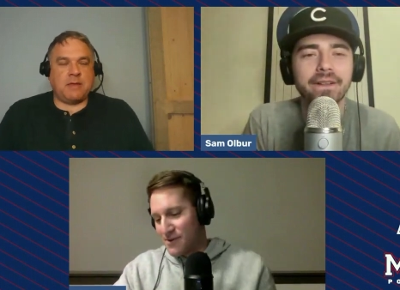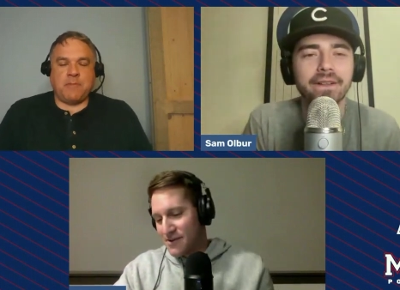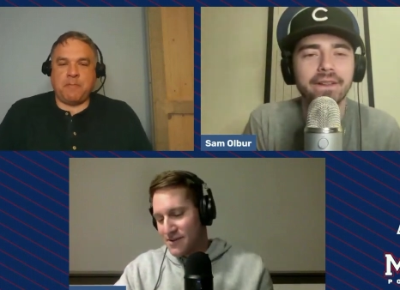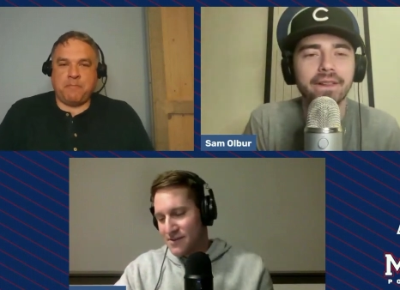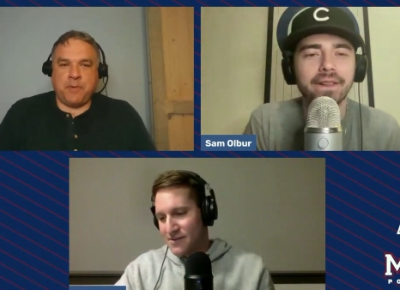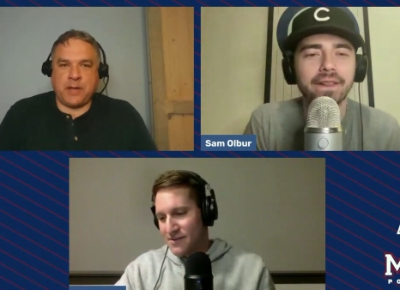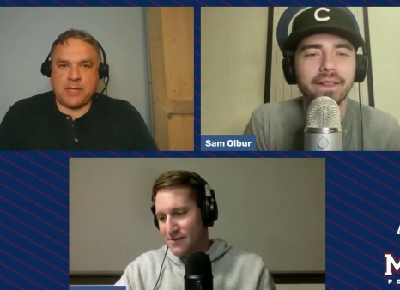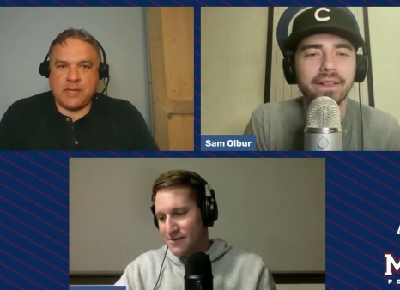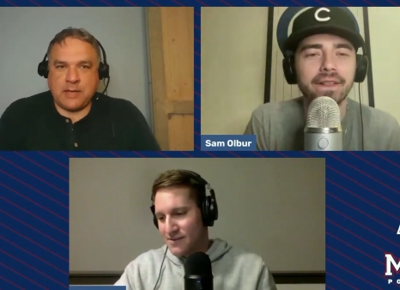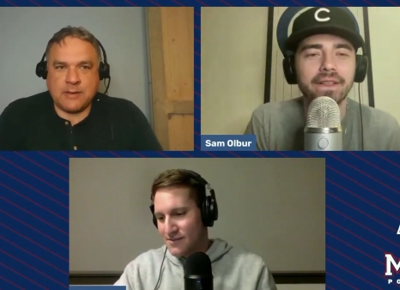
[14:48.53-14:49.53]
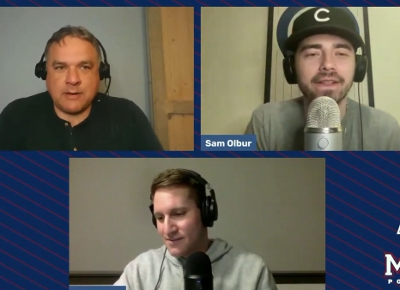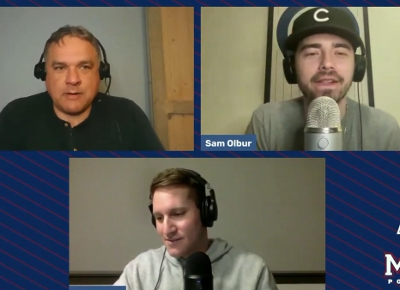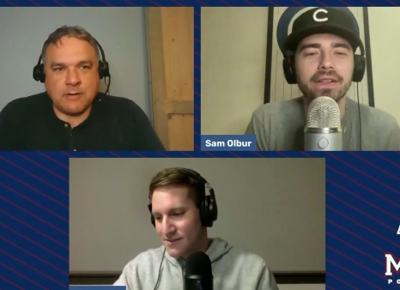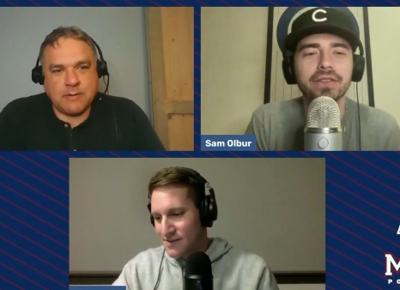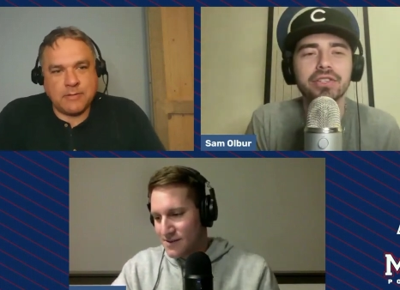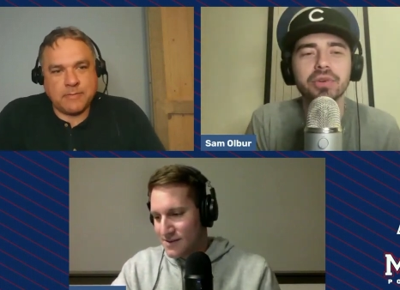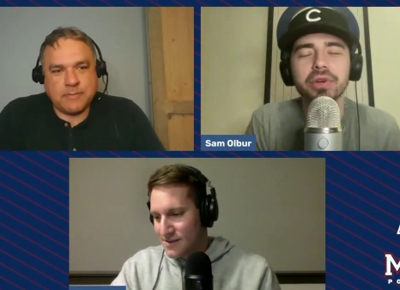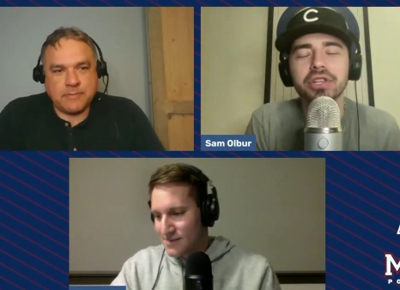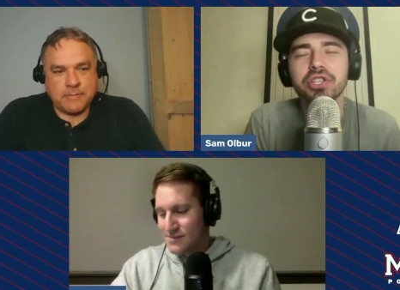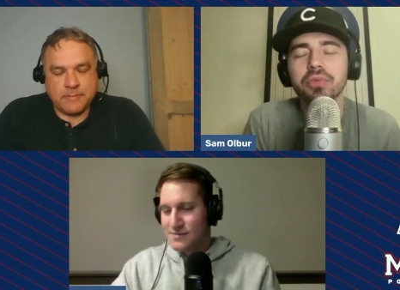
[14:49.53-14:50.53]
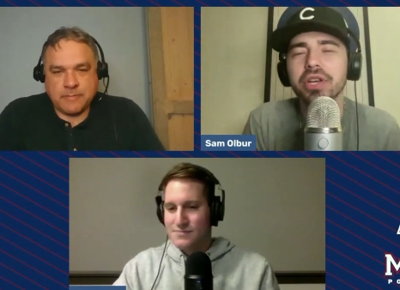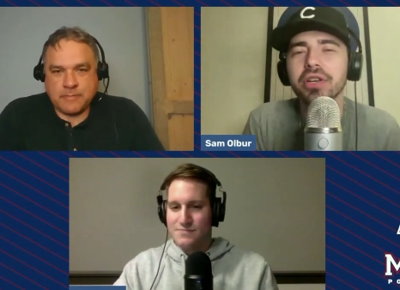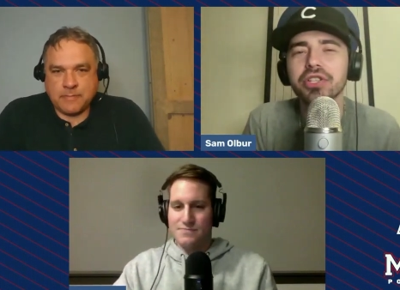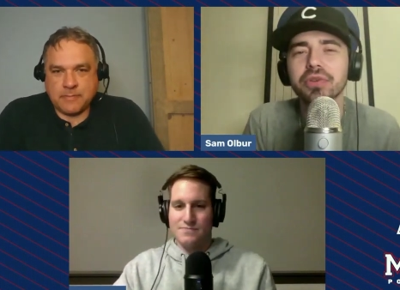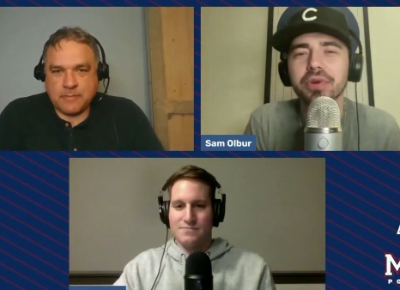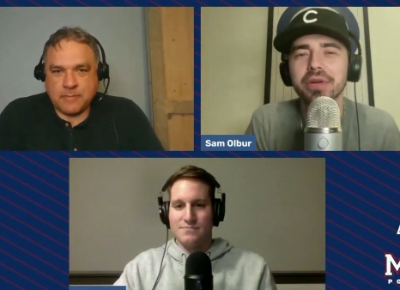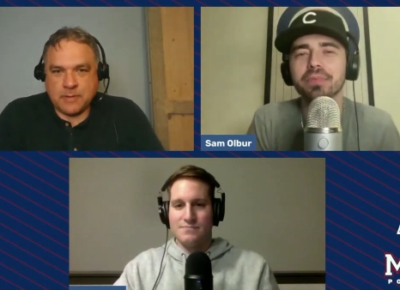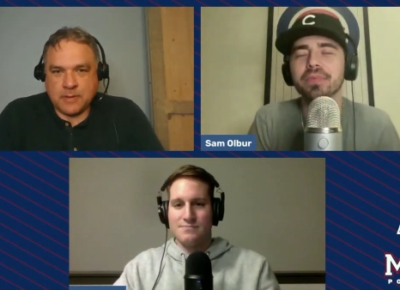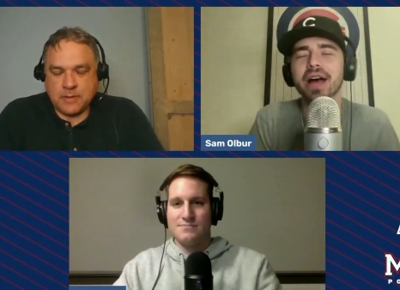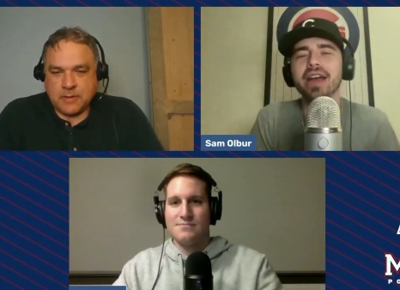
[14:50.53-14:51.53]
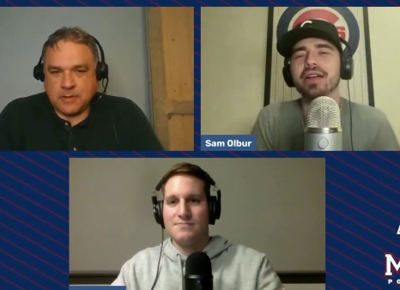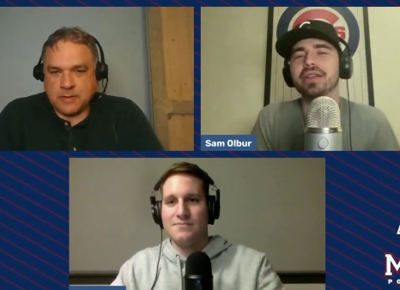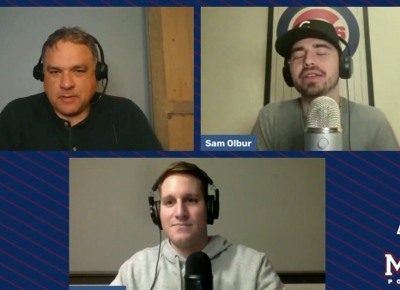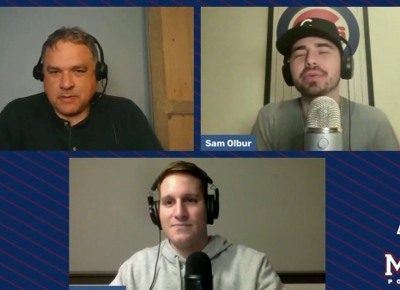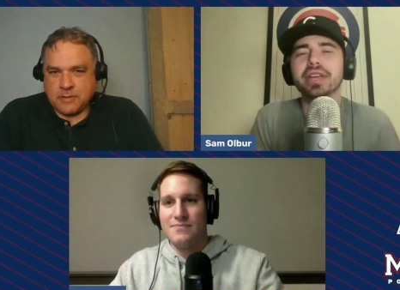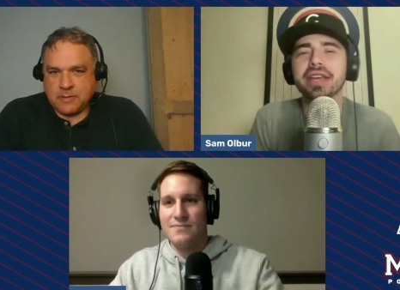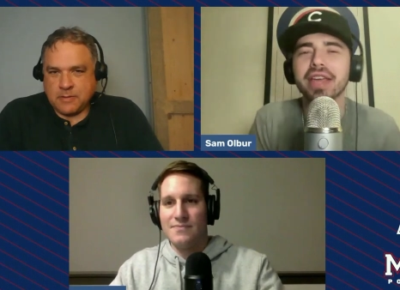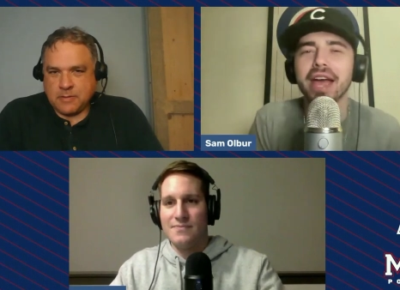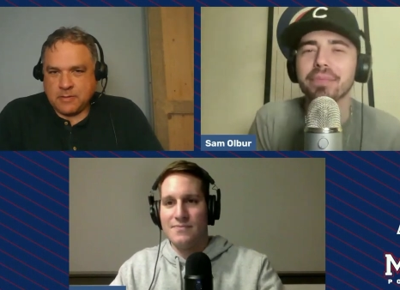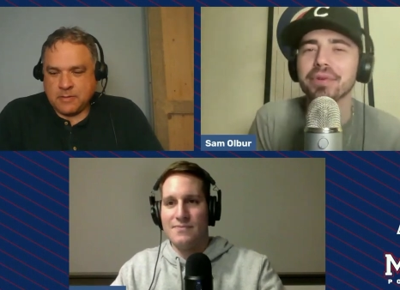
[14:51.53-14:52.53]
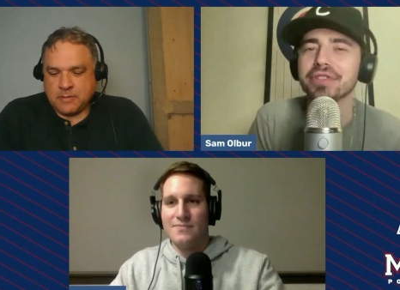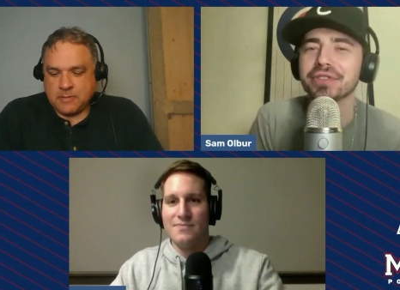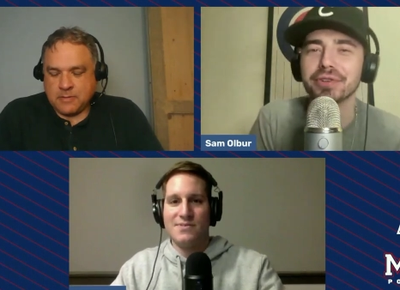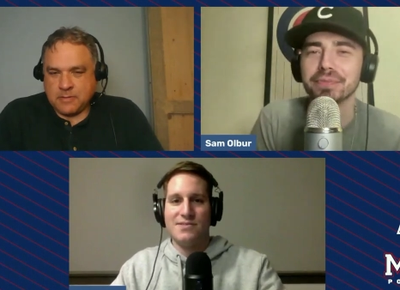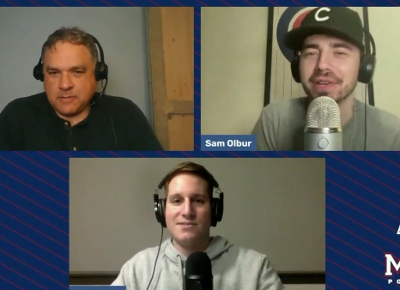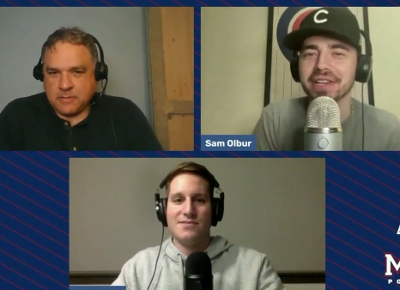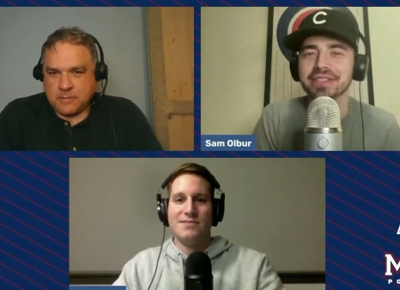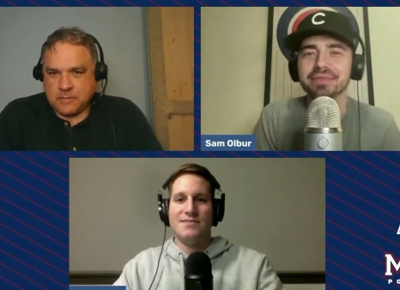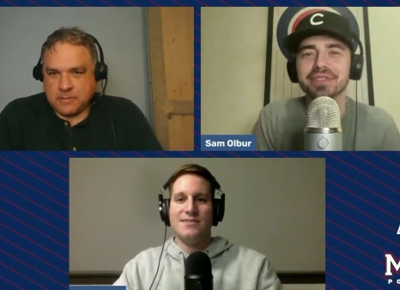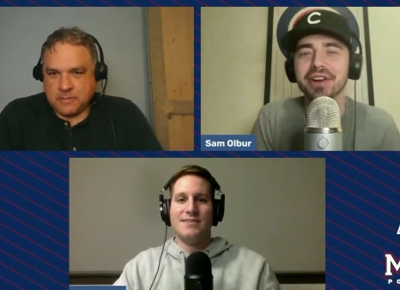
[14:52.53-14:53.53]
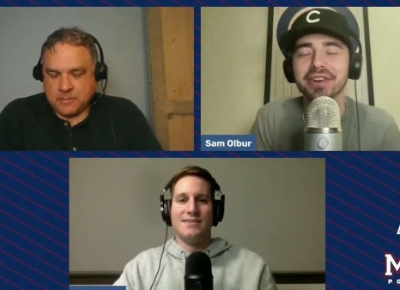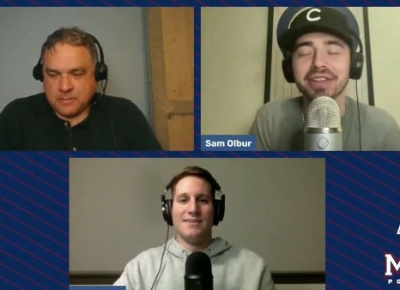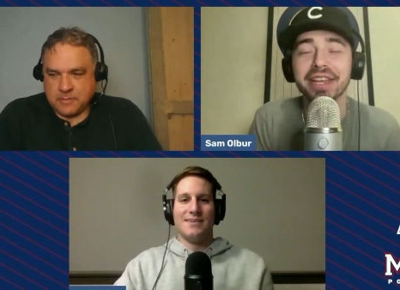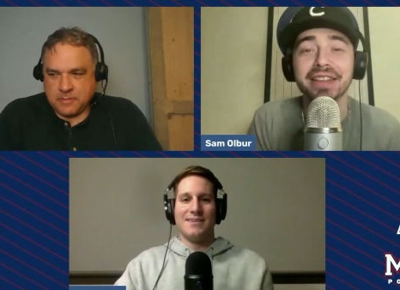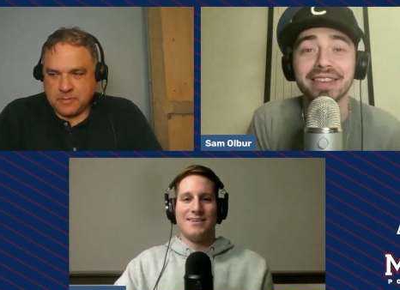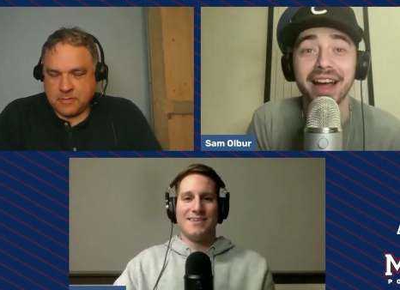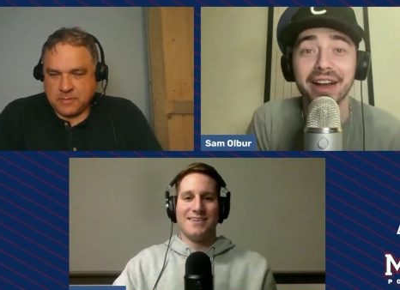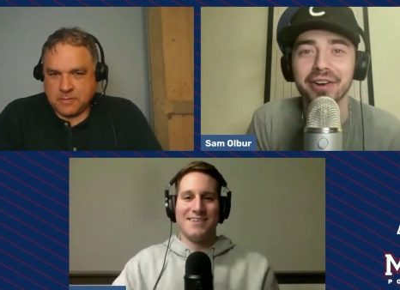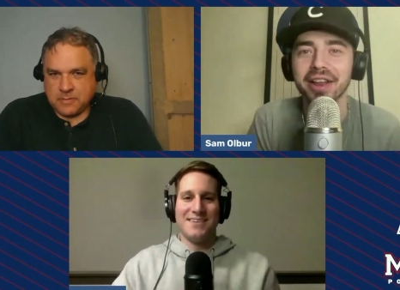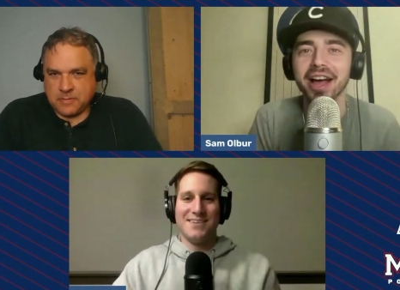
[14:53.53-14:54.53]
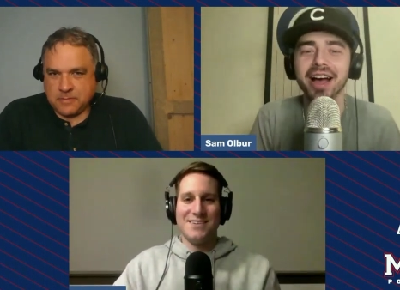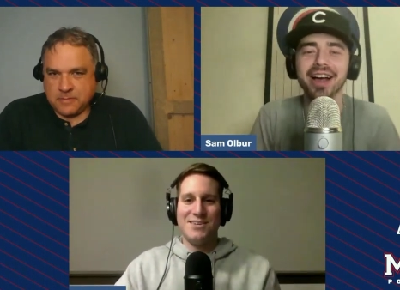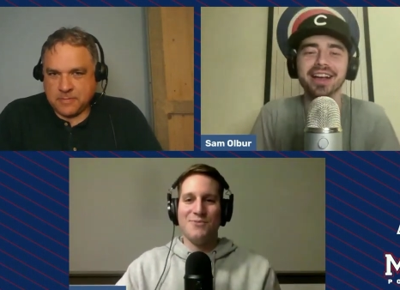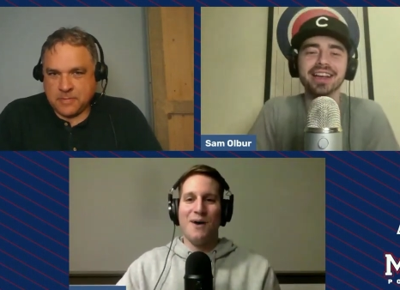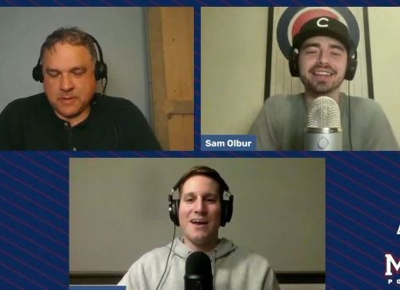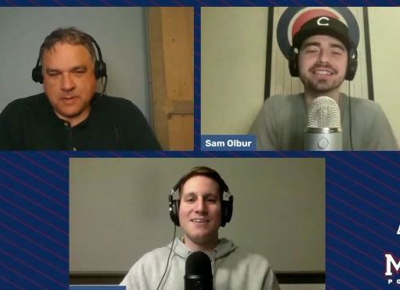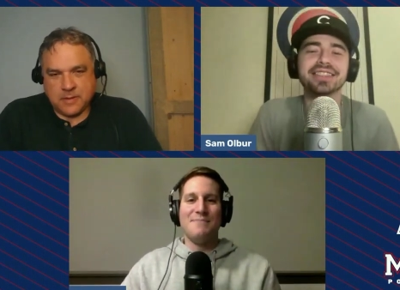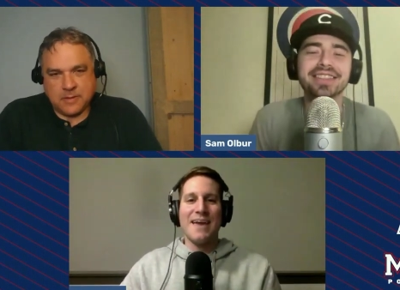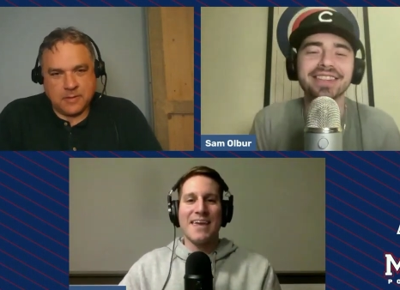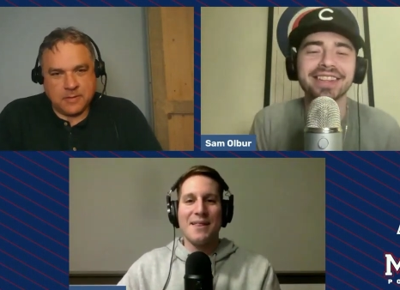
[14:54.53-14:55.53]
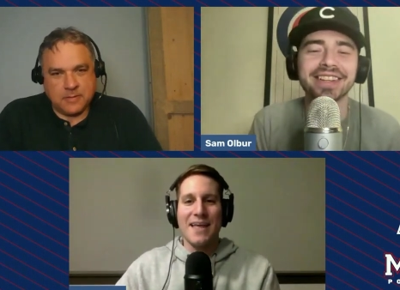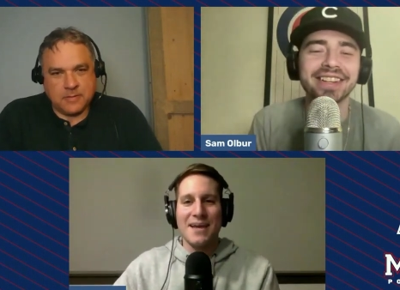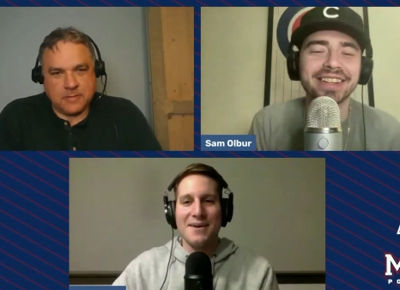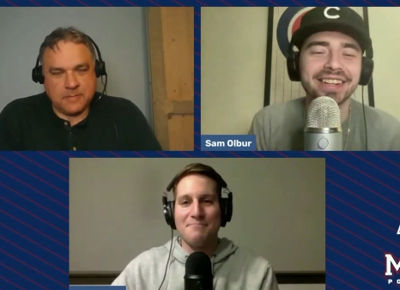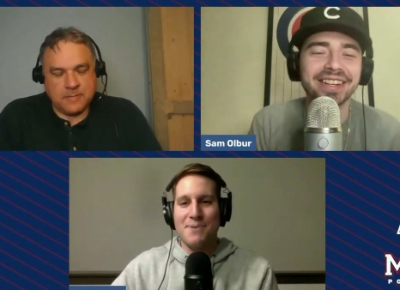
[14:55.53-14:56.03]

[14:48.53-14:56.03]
Speaker 1: Get my butt kicked here.
Speaker 2: Should we? Should we? Should we? I don't, uh, we could cap it soon because I'm starting to get tired. Uh, Do you
Speaker 3: want to so, make it like a